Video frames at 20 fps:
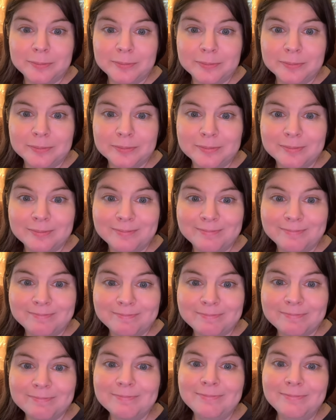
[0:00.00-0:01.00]

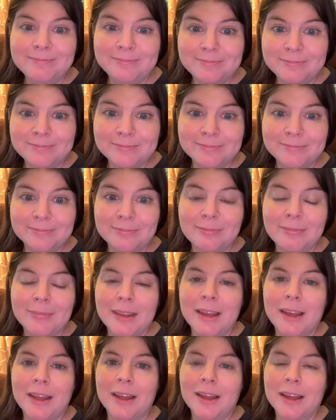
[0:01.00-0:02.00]

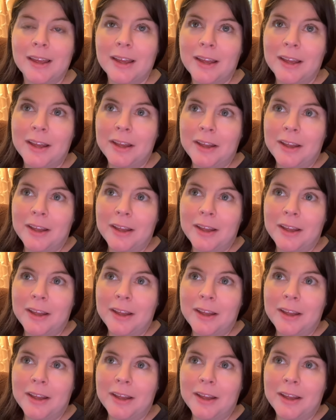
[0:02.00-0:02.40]
(silence)